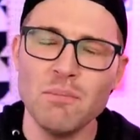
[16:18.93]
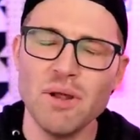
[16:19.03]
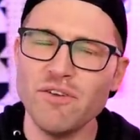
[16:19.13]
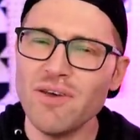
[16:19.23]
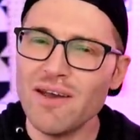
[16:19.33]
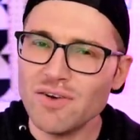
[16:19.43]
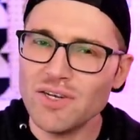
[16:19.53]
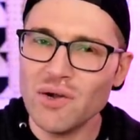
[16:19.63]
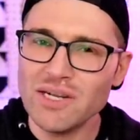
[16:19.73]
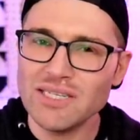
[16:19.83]
But if you've ever
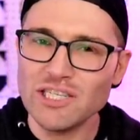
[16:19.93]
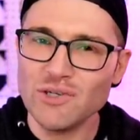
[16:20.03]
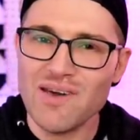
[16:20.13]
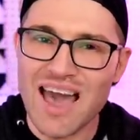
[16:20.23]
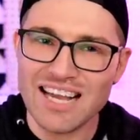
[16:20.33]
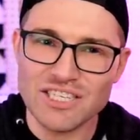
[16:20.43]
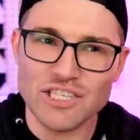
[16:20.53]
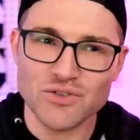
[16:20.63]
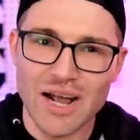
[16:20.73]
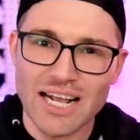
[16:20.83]
noticed that you actually
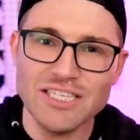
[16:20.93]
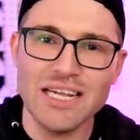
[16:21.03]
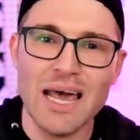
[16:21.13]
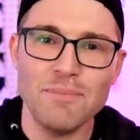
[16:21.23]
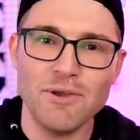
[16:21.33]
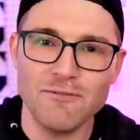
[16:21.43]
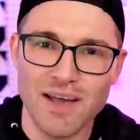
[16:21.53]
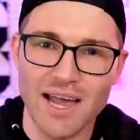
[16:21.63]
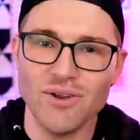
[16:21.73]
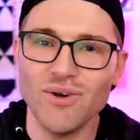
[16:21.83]
scratched up your
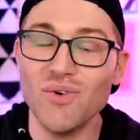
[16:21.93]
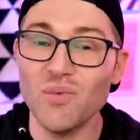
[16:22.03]
vinyl